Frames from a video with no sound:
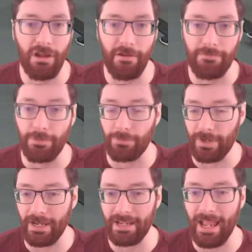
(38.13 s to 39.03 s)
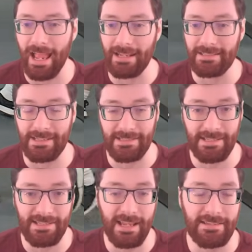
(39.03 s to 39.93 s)
of the ring and
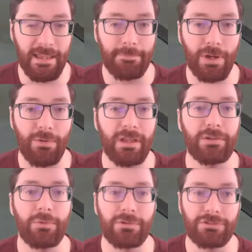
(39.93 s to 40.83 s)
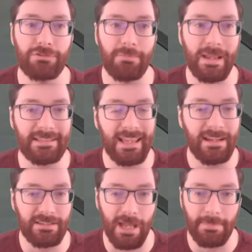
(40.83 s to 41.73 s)
distance and tempo in order to
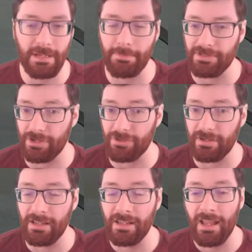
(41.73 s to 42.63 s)
maintain a dominant position.